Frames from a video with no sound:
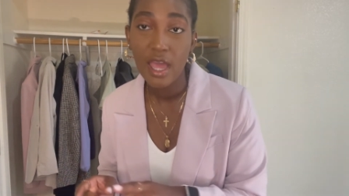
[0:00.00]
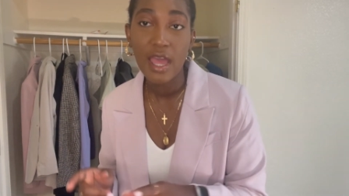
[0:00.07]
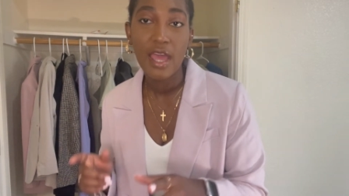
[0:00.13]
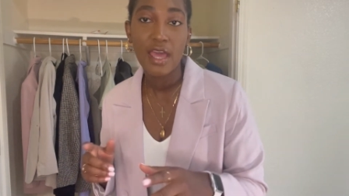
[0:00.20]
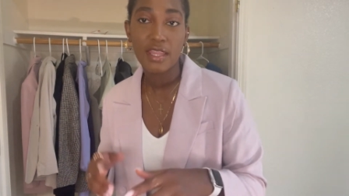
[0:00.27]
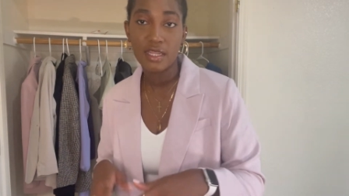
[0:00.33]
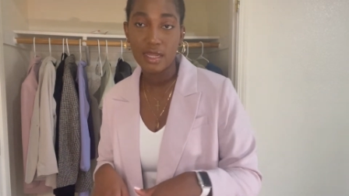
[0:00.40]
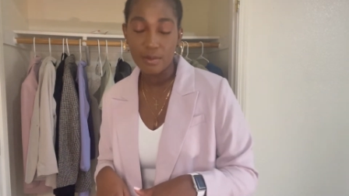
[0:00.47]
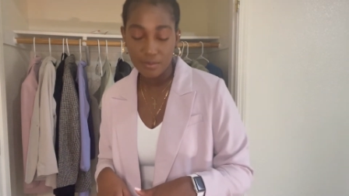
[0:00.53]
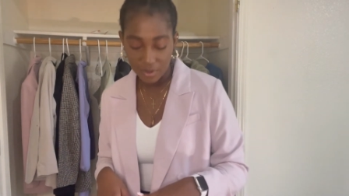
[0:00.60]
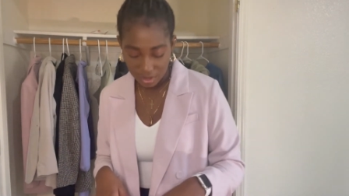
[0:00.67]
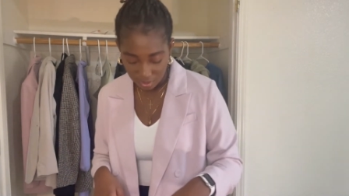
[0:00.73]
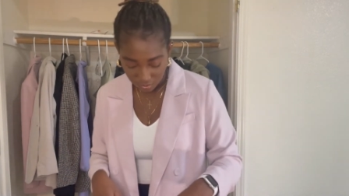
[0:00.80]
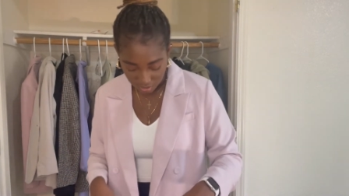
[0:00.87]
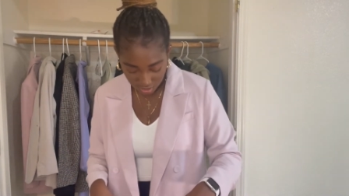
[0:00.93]
And then I paired
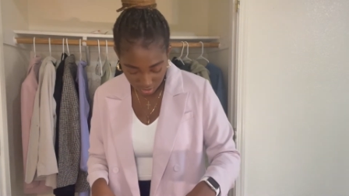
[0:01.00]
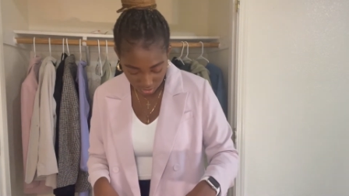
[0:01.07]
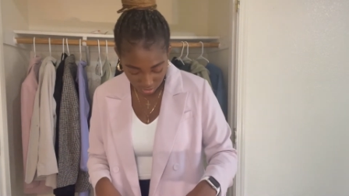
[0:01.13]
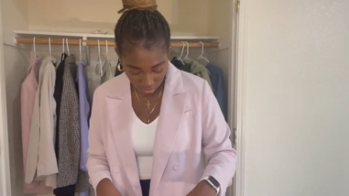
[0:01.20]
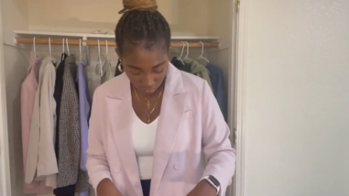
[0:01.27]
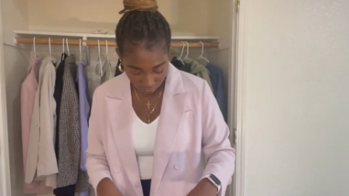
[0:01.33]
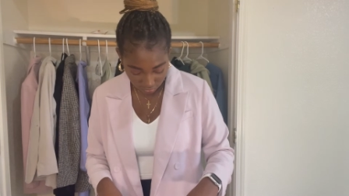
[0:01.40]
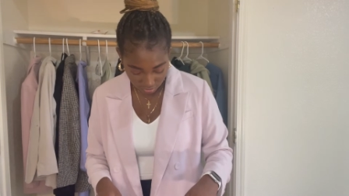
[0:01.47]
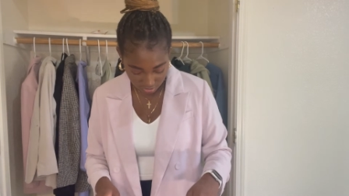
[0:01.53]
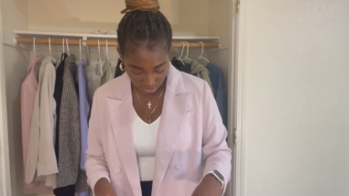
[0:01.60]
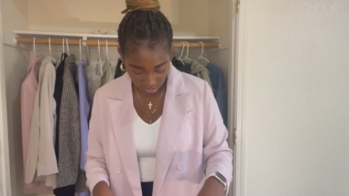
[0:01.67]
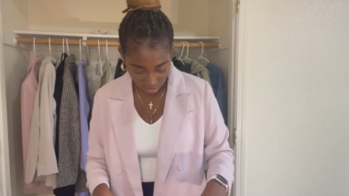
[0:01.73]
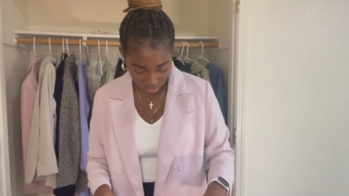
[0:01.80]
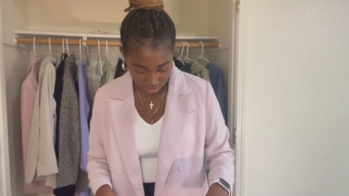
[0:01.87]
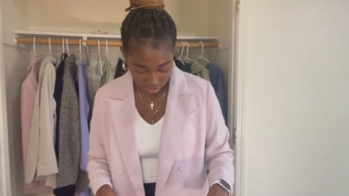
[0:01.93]
it with these loafers I
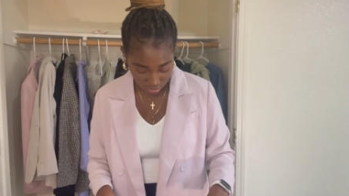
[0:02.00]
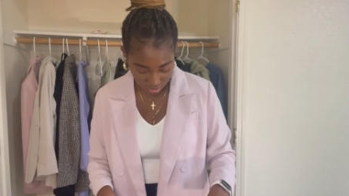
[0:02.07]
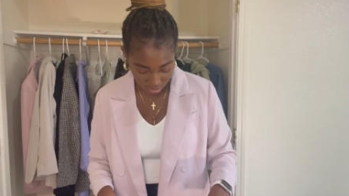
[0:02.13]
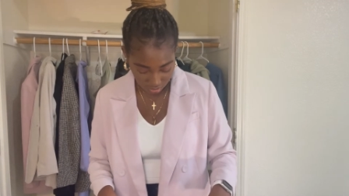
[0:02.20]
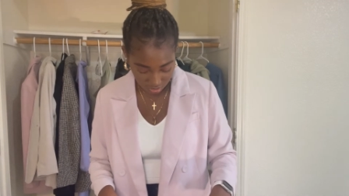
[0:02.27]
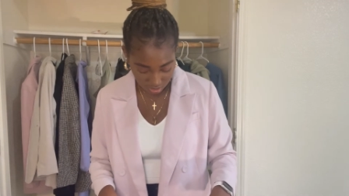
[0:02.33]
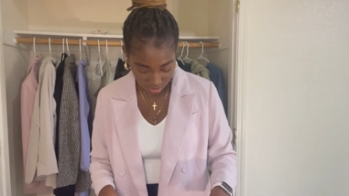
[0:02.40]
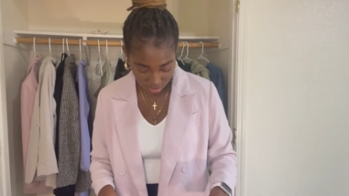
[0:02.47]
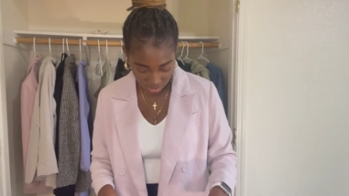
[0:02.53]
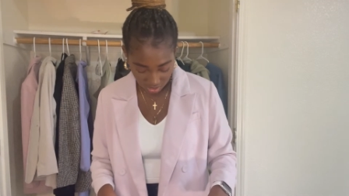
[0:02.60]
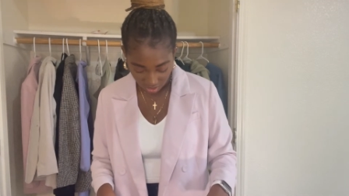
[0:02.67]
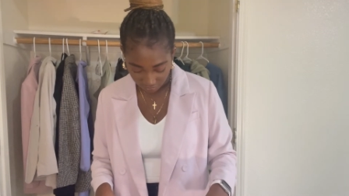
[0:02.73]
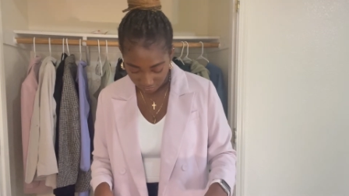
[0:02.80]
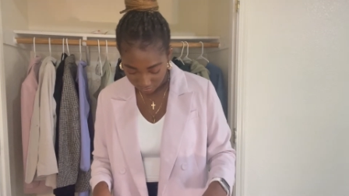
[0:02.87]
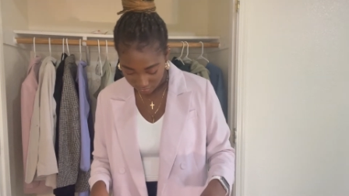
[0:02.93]
also just recently
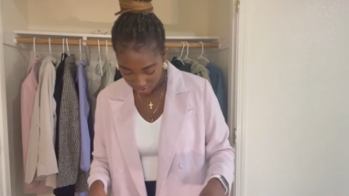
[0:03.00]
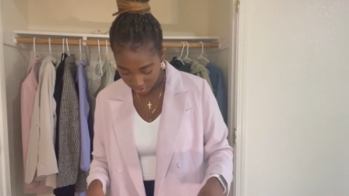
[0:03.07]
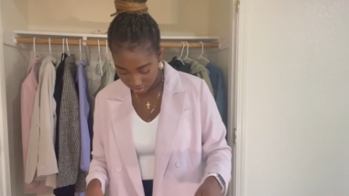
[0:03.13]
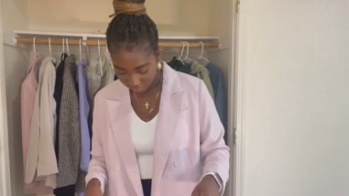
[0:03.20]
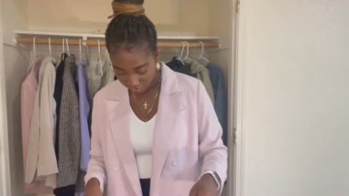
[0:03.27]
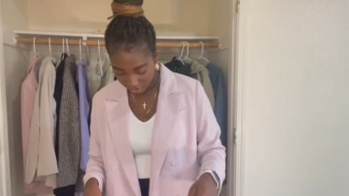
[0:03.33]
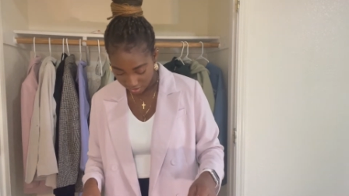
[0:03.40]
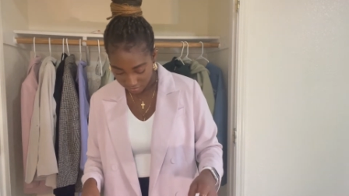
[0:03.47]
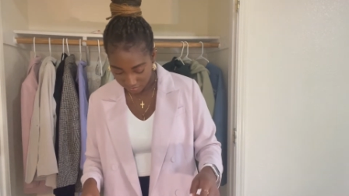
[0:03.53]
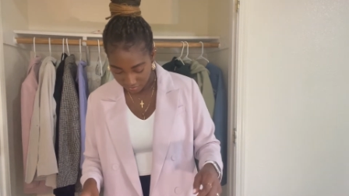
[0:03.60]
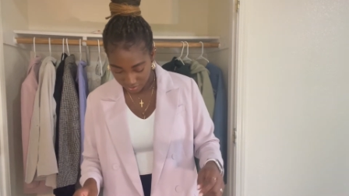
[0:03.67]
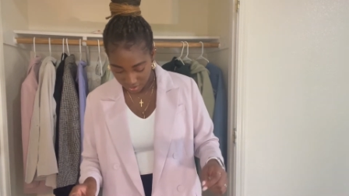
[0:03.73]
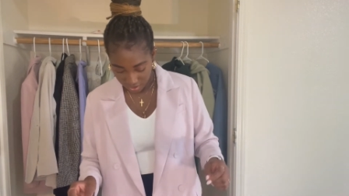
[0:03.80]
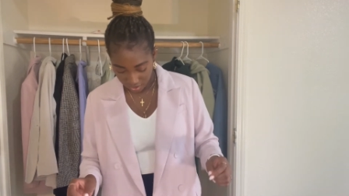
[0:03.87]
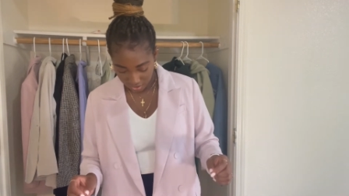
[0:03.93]
got from
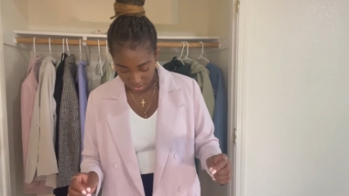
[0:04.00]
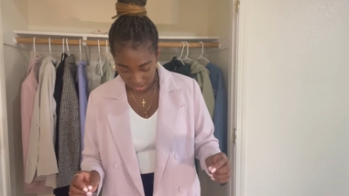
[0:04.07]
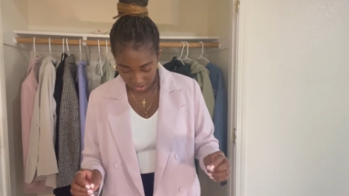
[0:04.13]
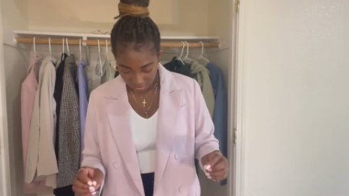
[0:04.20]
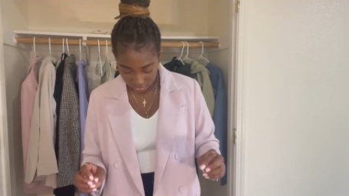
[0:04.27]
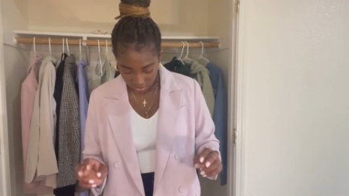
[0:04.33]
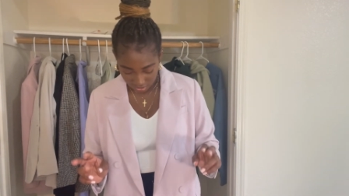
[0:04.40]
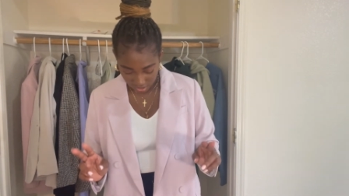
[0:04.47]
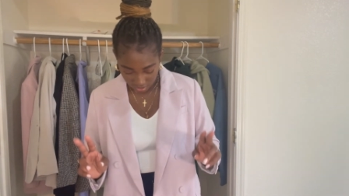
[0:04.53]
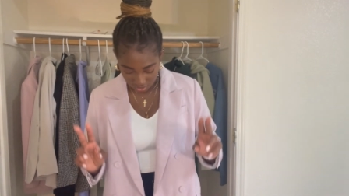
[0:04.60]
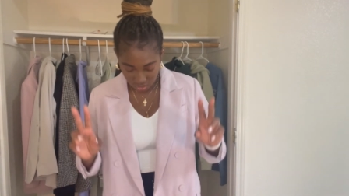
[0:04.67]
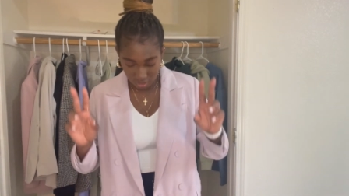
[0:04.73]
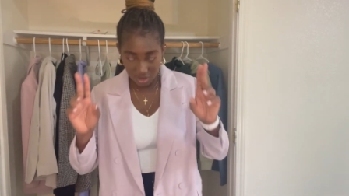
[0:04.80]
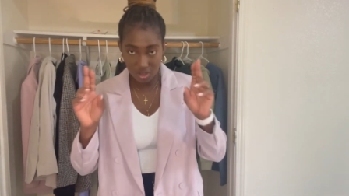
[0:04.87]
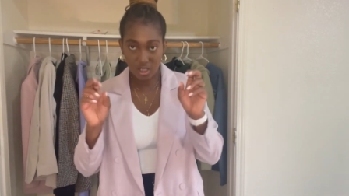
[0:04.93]
JustFab. They have they're
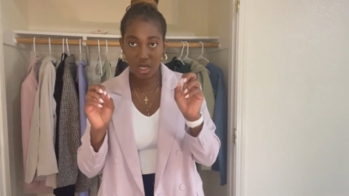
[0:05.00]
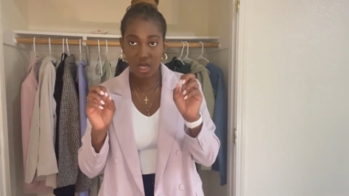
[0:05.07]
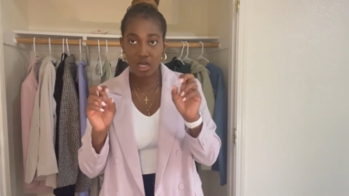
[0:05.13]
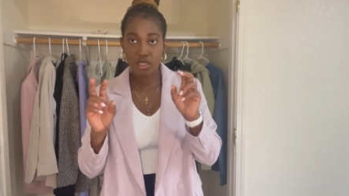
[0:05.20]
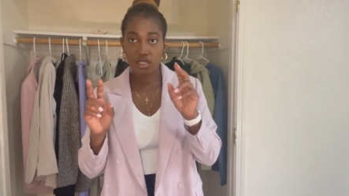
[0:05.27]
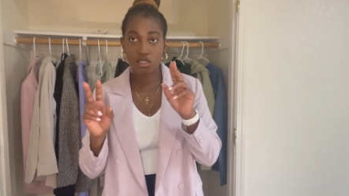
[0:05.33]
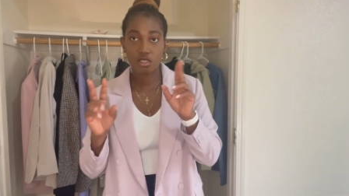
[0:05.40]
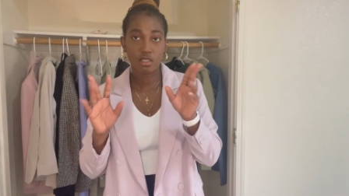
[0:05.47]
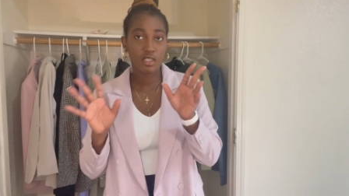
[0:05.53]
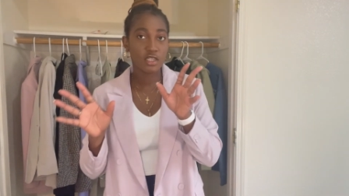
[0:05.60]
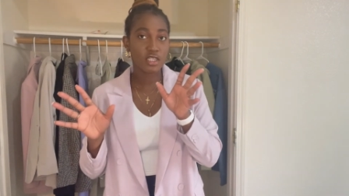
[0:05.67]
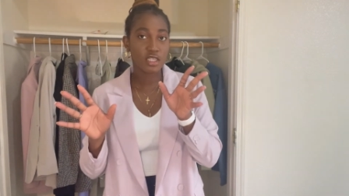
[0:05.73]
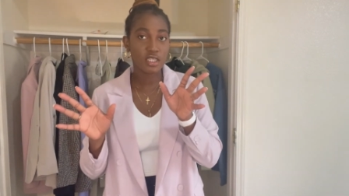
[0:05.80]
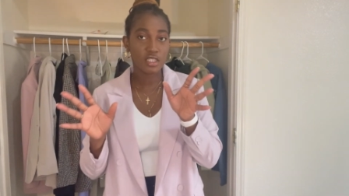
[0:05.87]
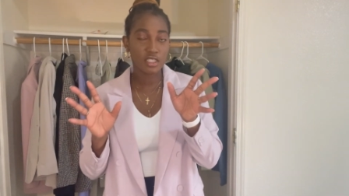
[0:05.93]
like dock
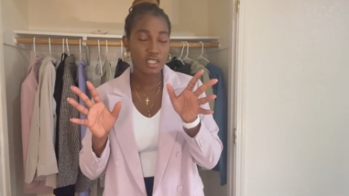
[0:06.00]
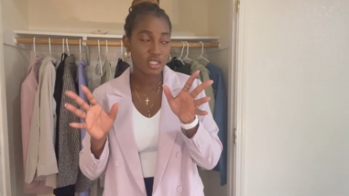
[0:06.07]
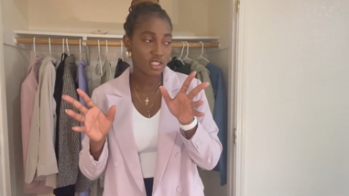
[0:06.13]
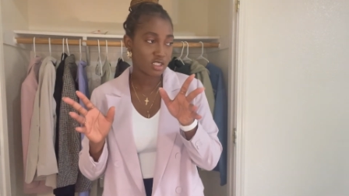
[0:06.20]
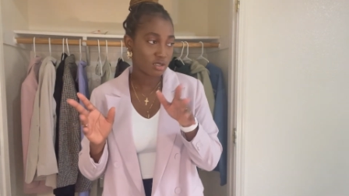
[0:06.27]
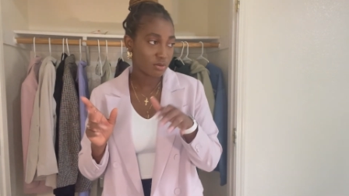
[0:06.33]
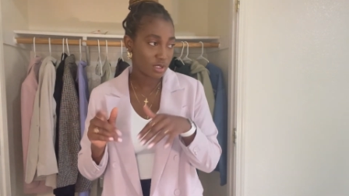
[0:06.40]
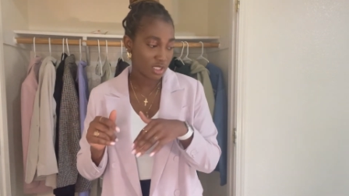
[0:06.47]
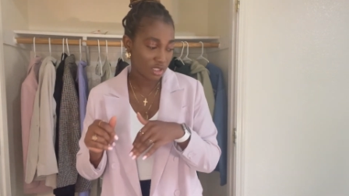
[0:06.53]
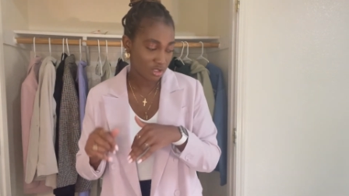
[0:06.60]
looking ish, but then